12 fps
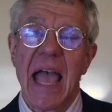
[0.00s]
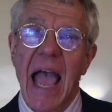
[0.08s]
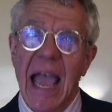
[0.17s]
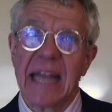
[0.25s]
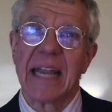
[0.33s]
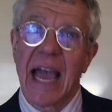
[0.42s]

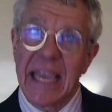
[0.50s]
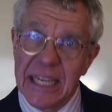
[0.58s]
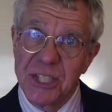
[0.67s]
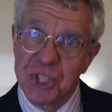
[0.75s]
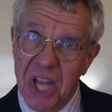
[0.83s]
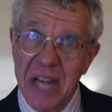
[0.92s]
And
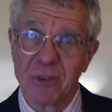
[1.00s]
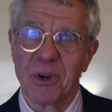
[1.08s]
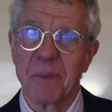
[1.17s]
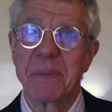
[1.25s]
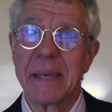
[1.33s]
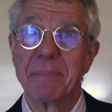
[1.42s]
in
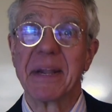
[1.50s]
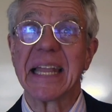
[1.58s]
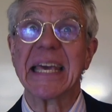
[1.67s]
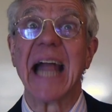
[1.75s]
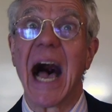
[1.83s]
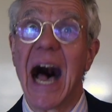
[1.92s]
general, people
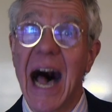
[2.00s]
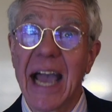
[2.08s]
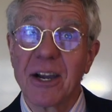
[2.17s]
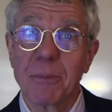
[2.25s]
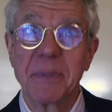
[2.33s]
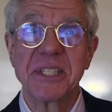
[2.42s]
in a
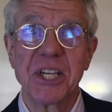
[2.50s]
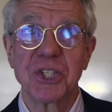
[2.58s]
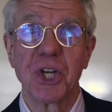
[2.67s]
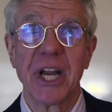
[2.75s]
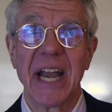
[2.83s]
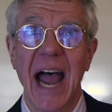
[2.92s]
higher
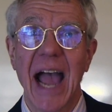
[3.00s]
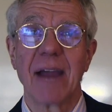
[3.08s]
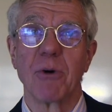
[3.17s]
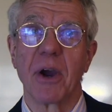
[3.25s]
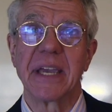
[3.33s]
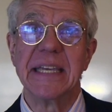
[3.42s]
position in a
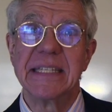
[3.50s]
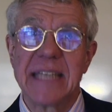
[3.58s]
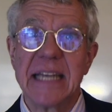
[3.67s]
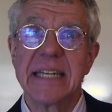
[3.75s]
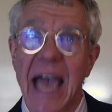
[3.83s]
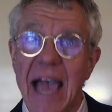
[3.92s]
hierarchy
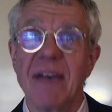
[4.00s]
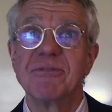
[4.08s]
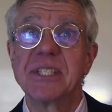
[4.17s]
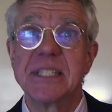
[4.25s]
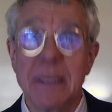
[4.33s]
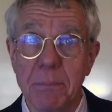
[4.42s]
tend to have
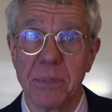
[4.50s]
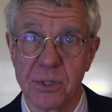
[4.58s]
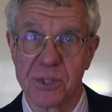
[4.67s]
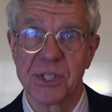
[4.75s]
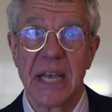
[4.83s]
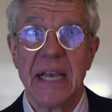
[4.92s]

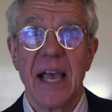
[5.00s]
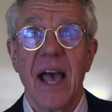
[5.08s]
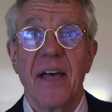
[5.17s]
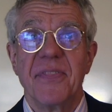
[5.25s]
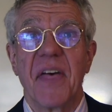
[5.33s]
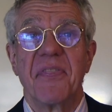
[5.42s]
symbols
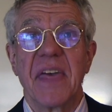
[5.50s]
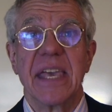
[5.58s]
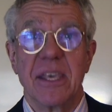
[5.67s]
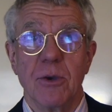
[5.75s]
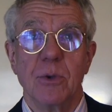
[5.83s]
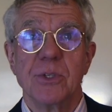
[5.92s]
that they
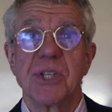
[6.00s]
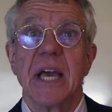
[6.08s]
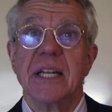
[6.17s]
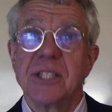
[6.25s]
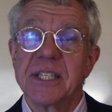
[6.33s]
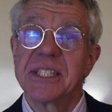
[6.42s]
use
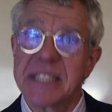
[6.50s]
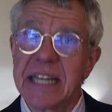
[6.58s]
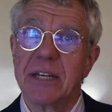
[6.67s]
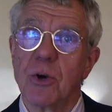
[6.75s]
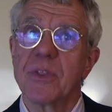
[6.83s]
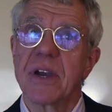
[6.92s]
to
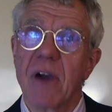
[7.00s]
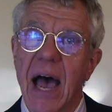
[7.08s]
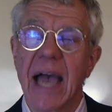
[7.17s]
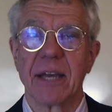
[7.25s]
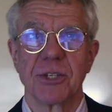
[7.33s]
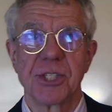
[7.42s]
signal their
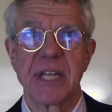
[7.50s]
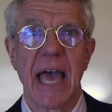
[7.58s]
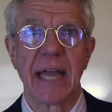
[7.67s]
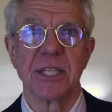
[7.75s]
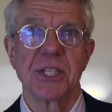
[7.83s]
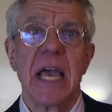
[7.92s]
higher
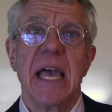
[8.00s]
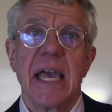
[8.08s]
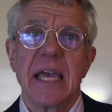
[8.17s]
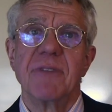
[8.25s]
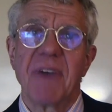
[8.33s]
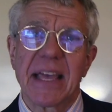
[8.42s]
status.
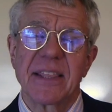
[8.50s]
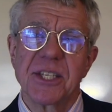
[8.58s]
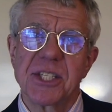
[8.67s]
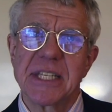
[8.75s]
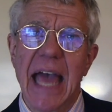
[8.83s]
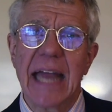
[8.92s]
In fact, the
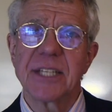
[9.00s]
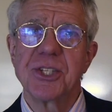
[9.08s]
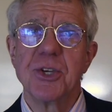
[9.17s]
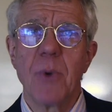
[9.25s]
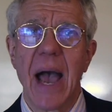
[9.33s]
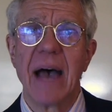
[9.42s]
status
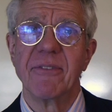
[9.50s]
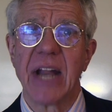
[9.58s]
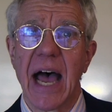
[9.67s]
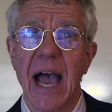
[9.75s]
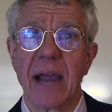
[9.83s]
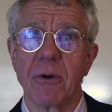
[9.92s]
you have in a
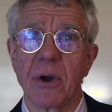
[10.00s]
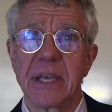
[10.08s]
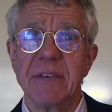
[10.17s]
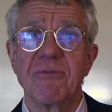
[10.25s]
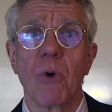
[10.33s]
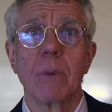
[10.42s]

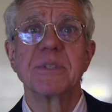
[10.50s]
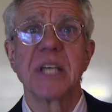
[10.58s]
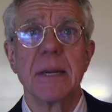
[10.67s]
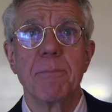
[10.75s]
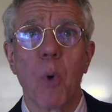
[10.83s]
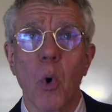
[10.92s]
hierarchy forms an
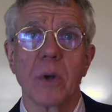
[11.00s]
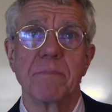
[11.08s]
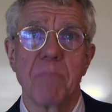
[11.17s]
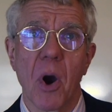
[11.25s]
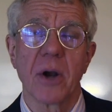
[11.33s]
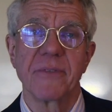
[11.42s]
important
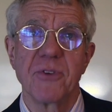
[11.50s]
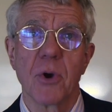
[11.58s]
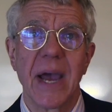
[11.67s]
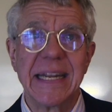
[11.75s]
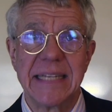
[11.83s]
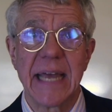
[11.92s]
part of your
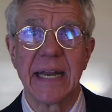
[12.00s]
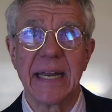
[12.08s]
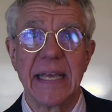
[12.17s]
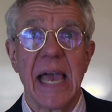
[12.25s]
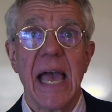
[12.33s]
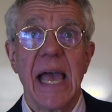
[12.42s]

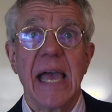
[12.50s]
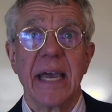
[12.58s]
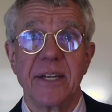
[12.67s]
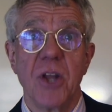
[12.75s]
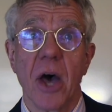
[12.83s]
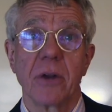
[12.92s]
identity.
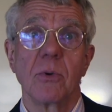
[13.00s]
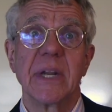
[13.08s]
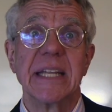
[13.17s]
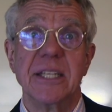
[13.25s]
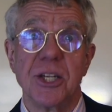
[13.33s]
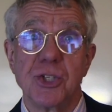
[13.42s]
It not
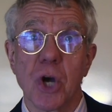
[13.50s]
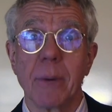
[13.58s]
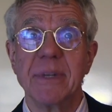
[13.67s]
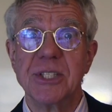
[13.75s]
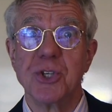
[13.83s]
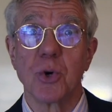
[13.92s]
only
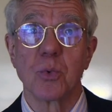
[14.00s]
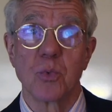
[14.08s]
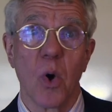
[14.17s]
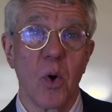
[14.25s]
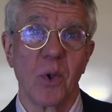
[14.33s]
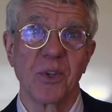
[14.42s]
determines your
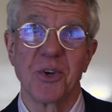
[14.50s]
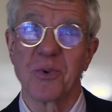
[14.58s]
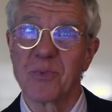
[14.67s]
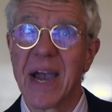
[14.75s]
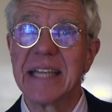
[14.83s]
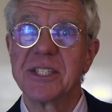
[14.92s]
role, your
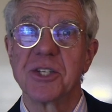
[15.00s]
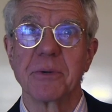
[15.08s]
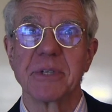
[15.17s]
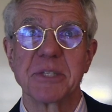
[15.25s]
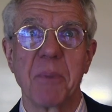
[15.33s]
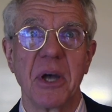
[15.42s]
rights, your
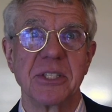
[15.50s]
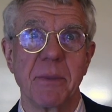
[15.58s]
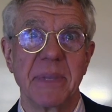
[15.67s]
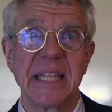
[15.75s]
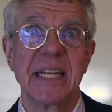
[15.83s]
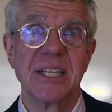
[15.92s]

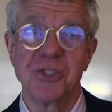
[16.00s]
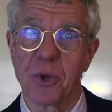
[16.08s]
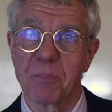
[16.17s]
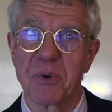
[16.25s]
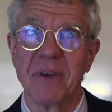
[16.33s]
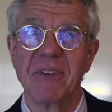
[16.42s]
responsibilities, your
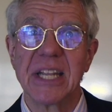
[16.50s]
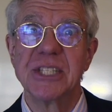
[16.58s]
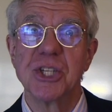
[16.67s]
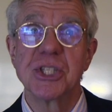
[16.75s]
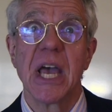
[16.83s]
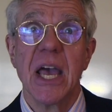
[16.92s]

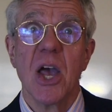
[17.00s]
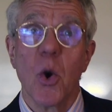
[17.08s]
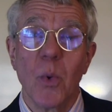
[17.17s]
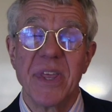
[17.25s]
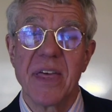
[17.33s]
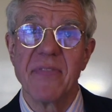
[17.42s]
privileges
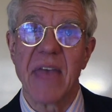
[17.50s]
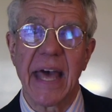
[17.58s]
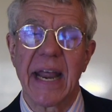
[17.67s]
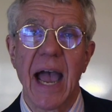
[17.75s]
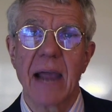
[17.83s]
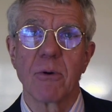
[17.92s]
within that
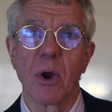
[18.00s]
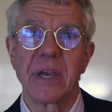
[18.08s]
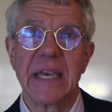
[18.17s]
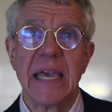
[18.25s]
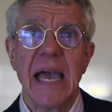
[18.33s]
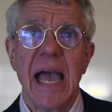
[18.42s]

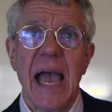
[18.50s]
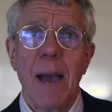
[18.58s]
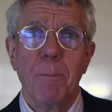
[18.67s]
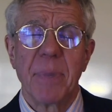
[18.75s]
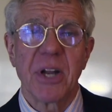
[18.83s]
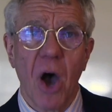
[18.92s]
hierarchy,
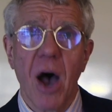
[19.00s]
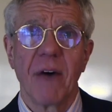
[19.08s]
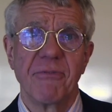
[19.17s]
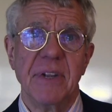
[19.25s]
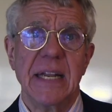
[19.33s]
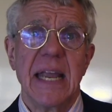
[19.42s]
but
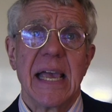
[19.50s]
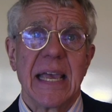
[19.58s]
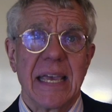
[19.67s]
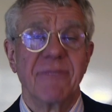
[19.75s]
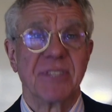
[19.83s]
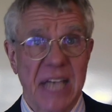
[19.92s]
often
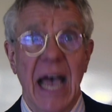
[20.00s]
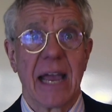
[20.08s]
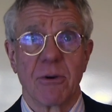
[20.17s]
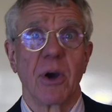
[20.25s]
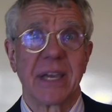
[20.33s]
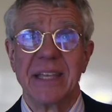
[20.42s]
if it's a
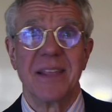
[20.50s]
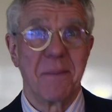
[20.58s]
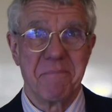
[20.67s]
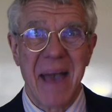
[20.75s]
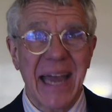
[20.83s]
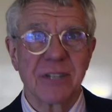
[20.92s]
hierarchy that
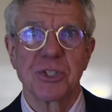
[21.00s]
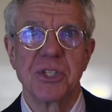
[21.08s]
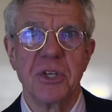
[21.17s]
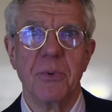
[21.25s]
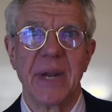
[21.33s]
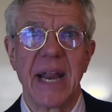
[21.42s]
matters
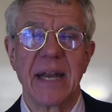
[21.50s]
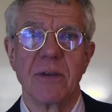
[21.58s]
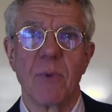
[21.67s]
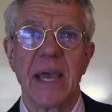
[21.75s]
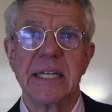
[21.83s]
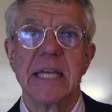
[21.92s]
to you at any
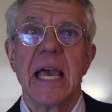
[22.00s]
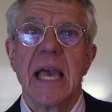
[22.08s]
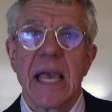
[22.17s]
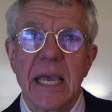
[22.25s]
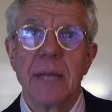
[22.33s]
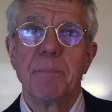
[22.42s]
rate,
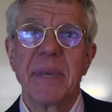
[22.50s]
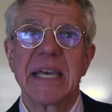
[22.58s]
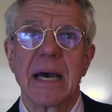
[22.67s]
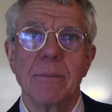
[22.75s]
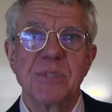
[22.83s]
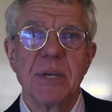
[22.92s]
it
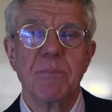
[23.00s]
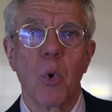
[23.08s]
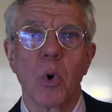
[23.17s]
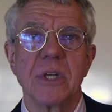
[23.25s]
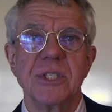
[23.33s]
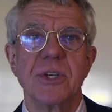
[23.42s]
becomes
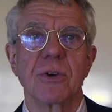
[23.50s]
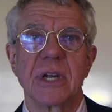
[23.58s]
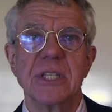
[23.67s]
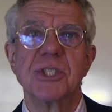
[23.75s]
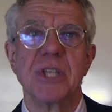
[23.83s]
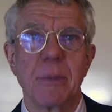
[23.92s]
important to your
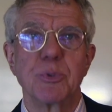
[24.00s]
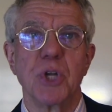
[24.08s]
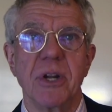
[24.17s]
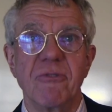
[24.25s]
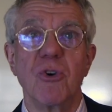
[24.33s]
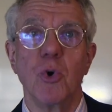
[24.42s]

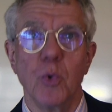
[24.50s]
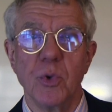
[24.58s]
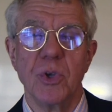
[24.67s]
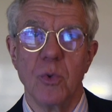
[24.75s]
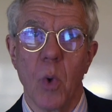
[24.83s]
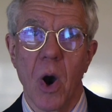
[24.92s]
conception of who
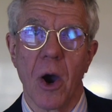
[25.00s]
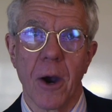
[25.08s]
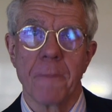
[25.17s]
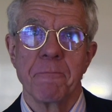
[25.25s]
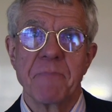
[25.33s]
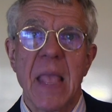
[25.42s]
you are.
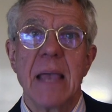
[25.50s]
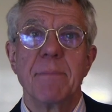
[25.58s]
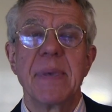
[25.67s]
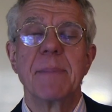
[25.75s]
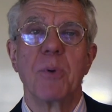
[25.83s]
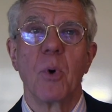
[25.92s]

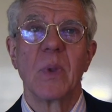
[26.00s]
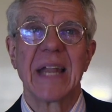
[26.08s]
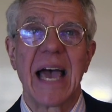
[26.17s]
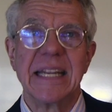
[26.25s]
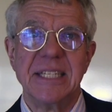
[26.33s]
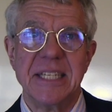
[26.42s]
People will
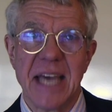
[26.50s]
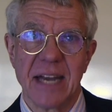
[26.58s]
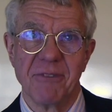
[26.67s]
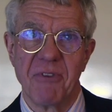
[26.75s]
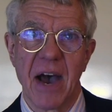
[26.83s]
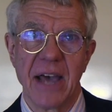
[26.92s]

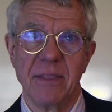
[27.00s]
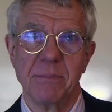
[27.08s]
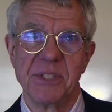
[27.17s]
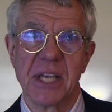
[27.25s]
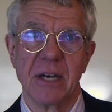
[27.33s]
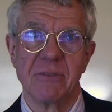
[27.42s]
identify
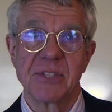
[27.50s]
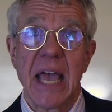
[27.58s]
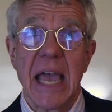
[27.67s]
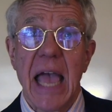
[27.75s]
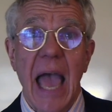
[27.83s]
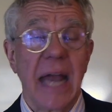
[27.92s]
themselves,
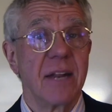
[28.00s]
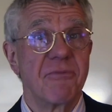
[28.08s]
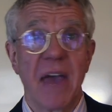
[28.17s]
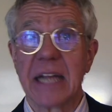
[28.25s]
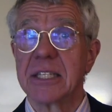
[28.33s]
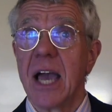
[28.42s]
and in
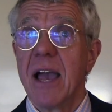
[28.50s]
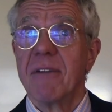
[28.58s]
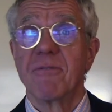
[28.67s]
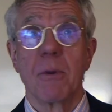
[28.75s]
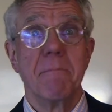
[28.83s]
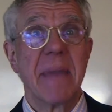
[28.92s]
fact,
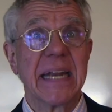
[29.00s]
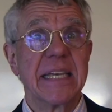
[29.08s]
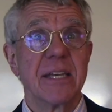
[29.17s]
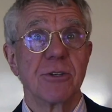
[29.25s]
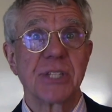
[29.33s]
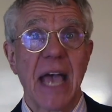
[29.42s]
for many
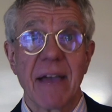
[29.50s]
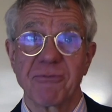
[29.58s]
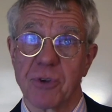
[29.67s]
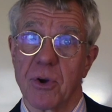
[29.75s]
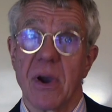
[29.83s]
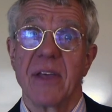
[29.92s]
years
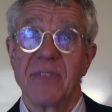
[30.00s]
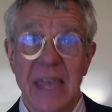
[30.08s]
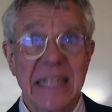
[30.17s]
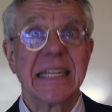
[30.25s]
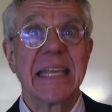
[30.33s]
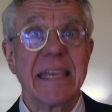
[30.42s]
after
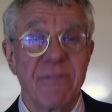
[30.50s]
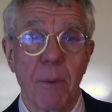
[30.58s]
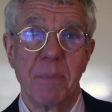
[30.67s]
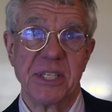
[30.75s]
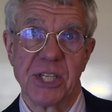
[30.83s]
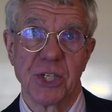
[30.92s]
they leave a
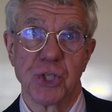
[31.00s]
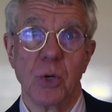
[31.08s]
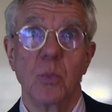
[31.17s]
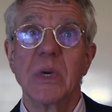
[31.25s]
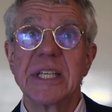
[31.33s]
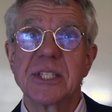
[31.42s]

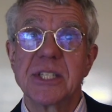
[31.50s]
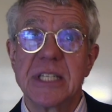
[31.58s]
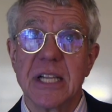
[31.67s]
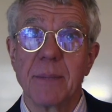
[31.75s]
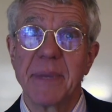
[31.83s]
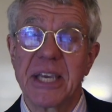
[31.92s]
position, will
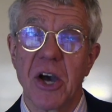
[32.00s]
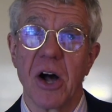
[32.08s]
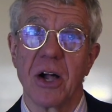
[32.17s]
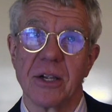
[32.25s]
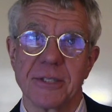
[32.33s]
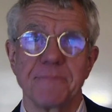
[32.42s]
still be
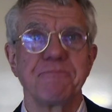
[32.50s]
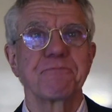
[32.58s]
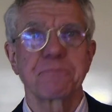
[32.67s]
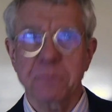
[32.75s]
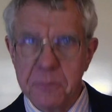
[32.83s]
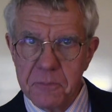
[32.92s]
called
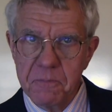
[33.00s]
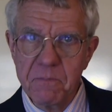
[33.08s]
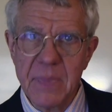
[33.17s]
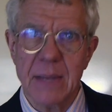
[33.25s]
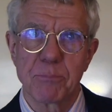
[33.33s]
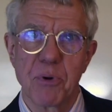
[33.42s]

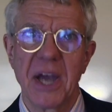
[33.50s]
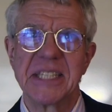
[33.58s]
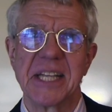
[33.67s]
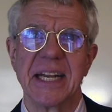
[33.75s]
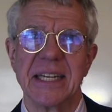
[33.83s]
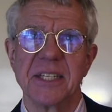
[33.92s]

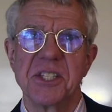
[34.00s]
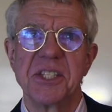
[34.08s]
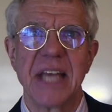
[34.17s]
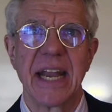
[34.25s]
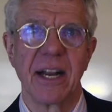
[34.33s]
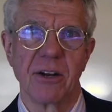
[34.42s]
president,
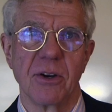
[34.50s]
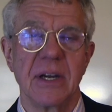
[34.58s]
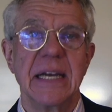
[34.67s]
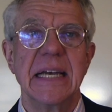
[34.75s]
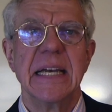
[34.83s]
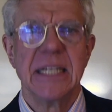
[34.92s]
senator,
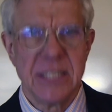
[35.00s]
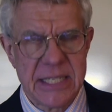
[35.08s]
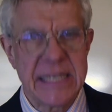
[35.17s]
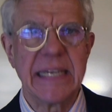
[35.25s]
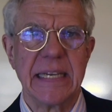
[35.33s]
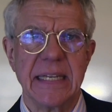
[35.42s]

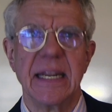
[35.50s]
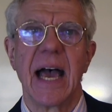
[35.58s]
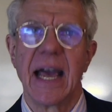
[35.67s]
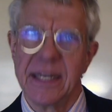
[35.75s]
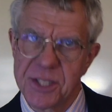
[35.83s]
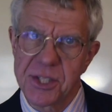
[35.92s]
dean,
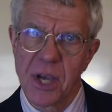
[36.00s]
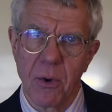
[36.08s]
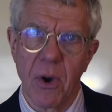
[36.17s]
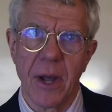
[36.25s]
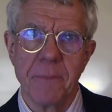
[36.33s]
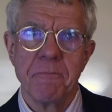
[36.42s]
and
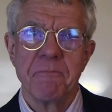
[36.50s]
so on.